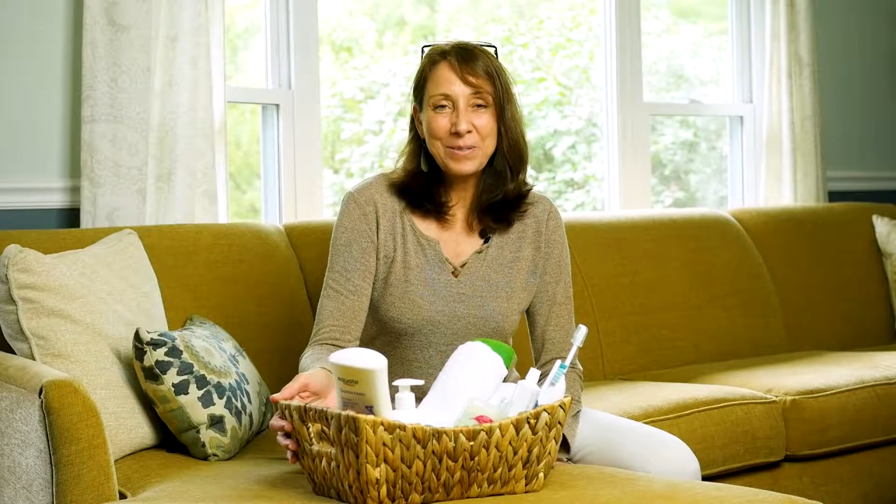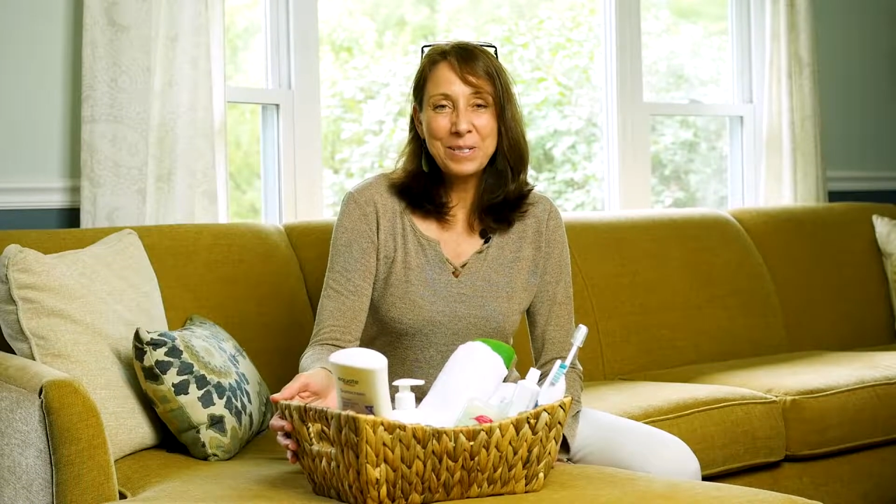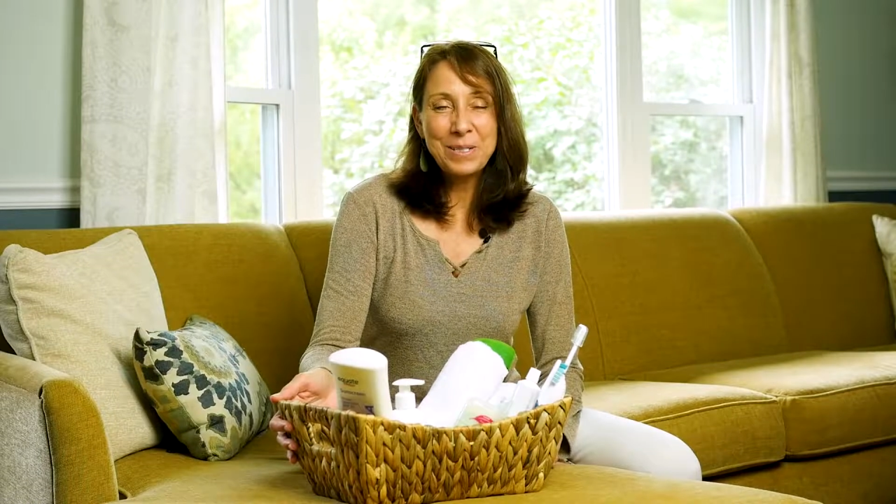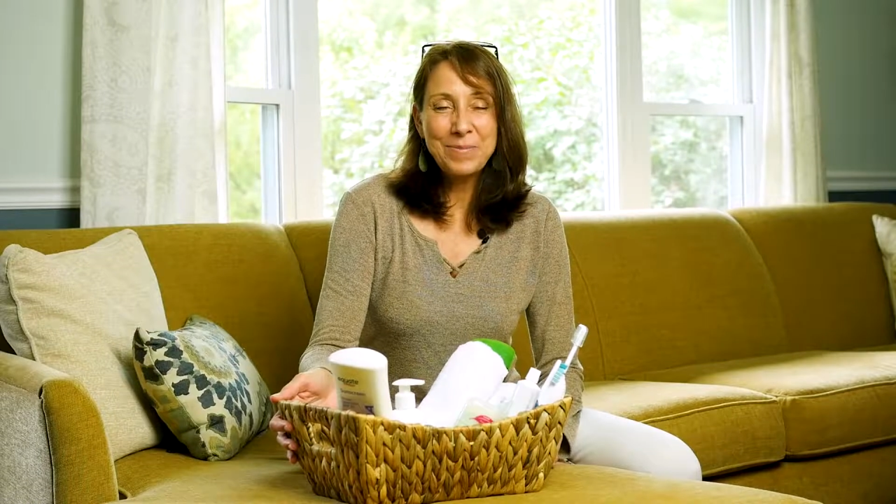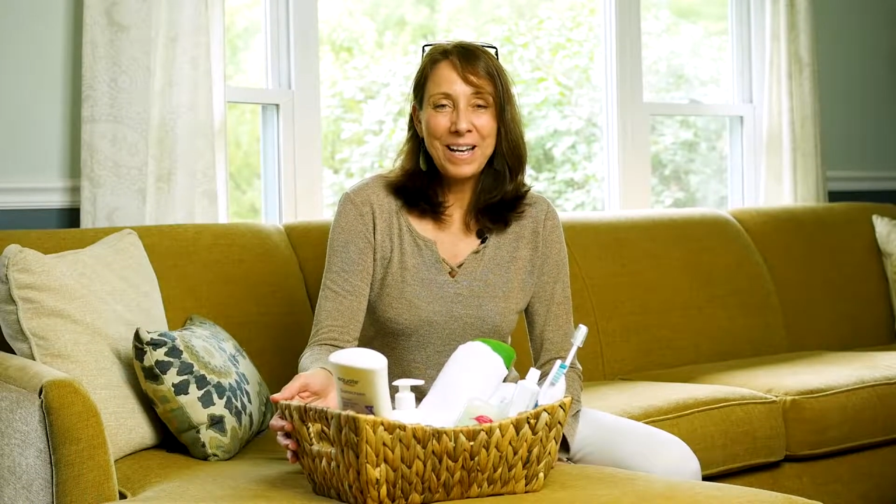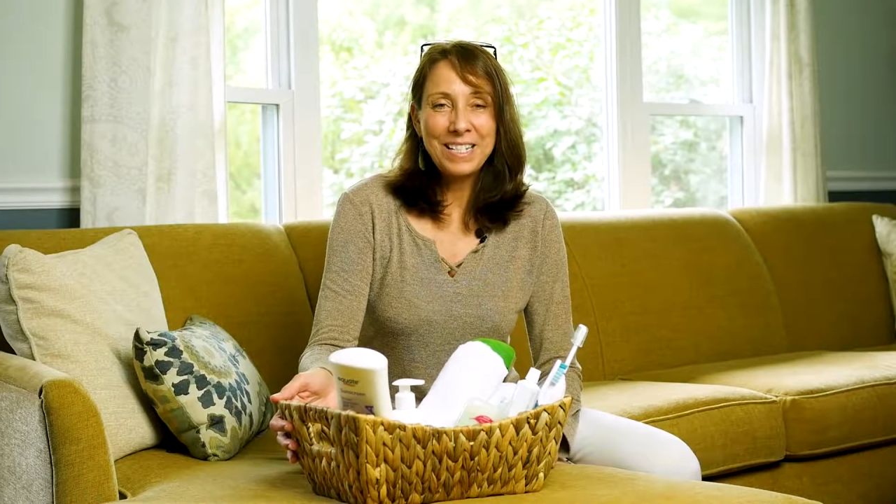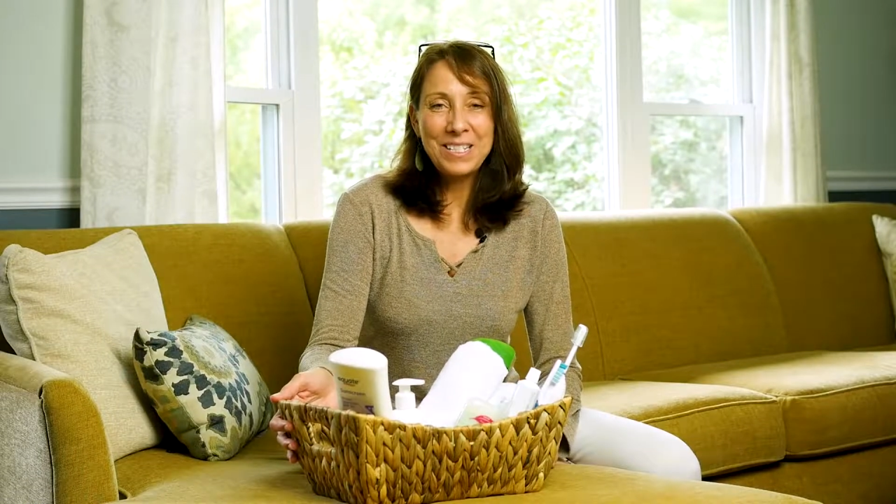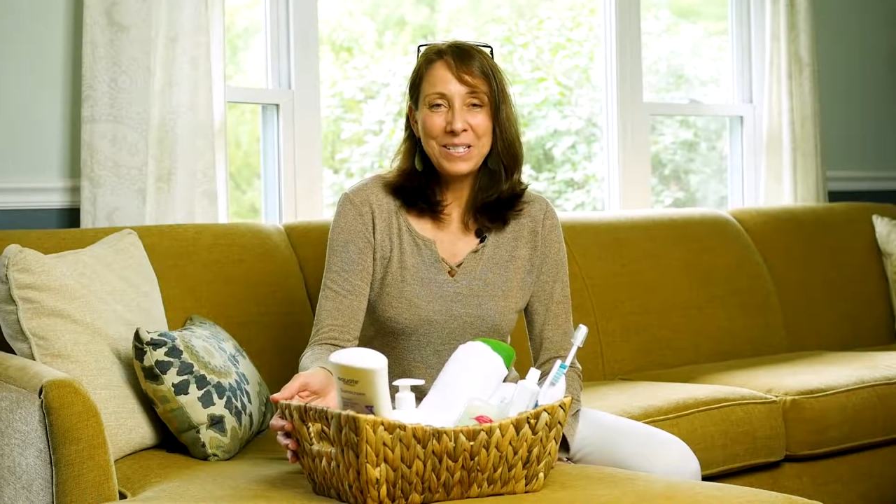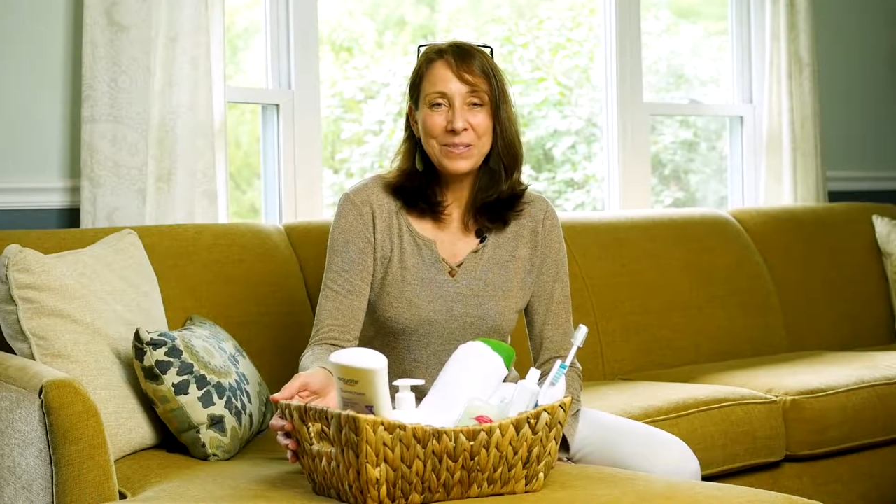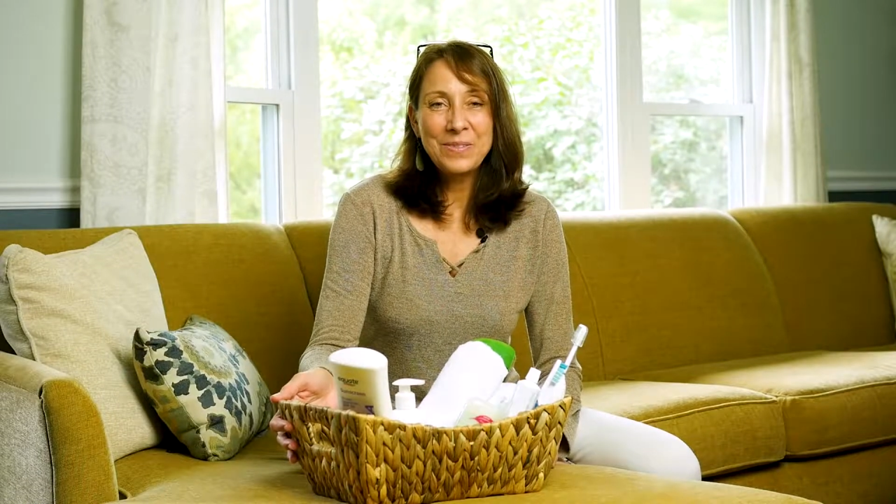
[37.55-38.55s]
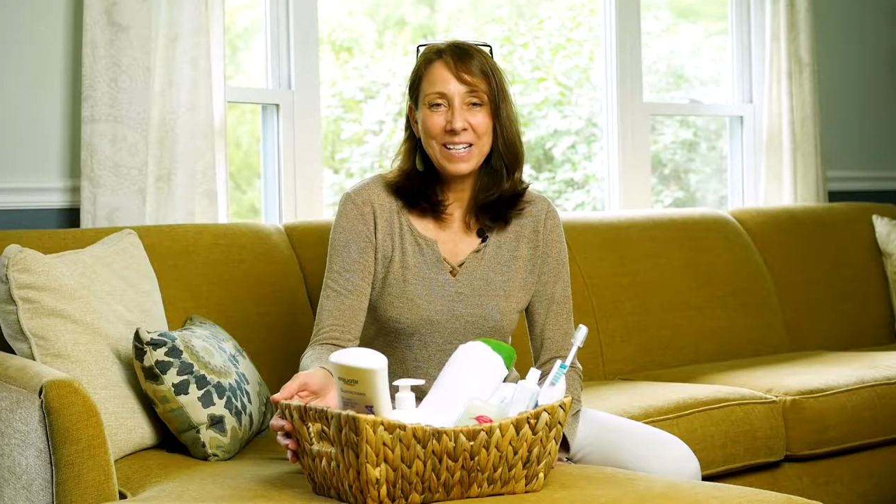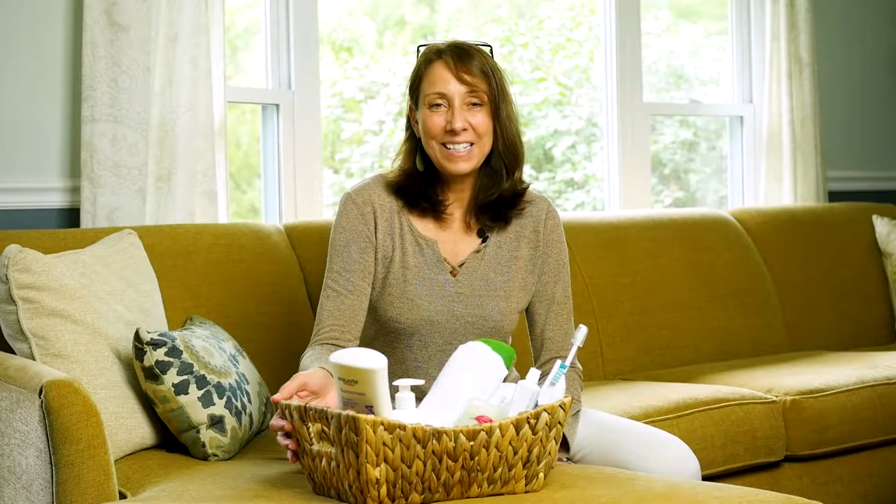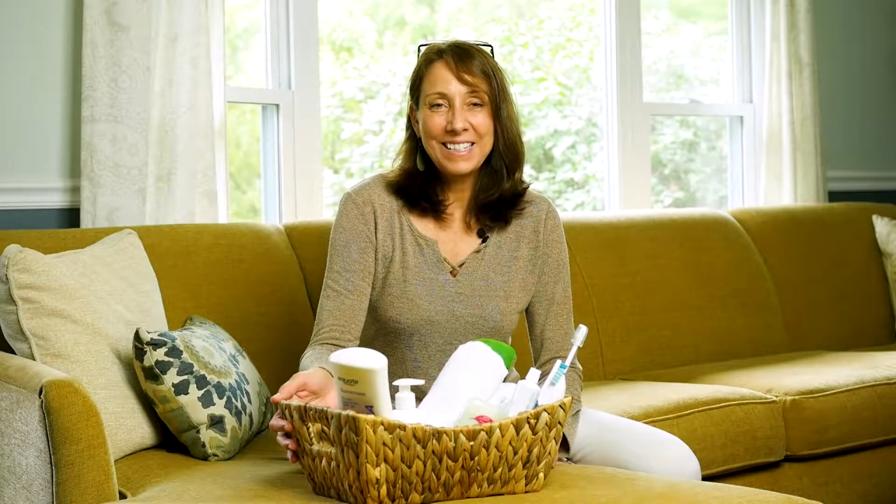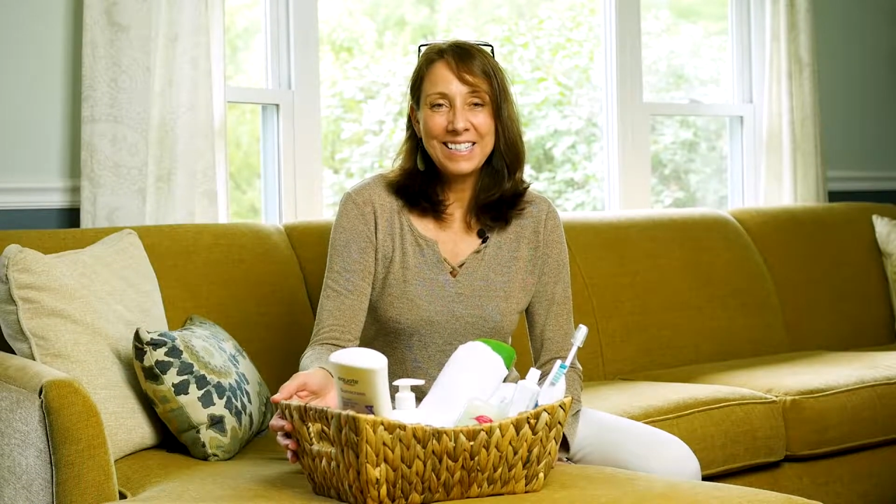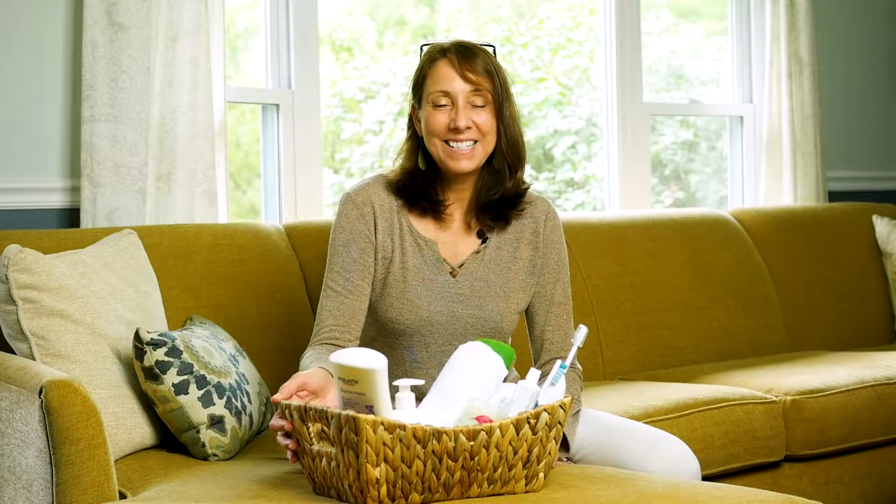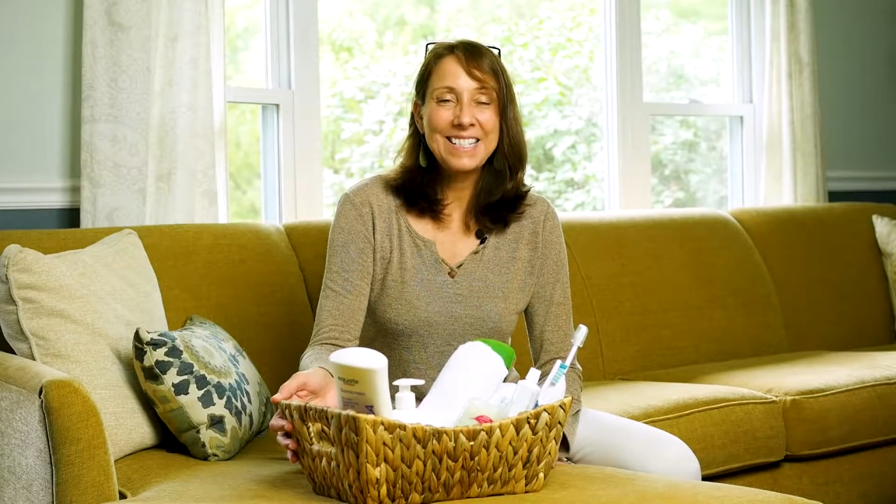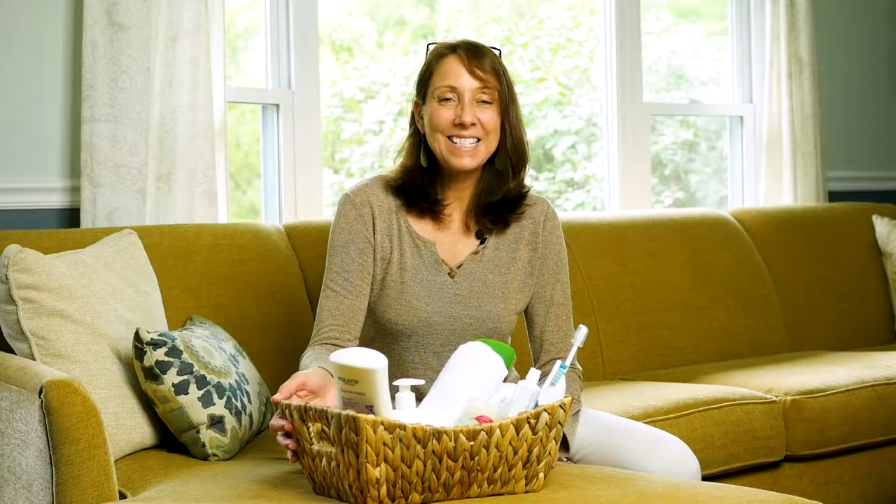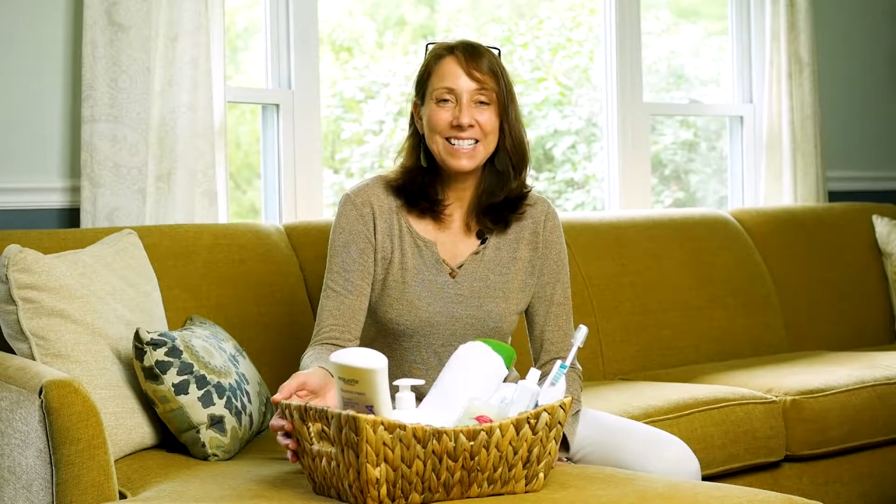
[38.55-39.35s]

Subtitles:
welcome back to You've Got This,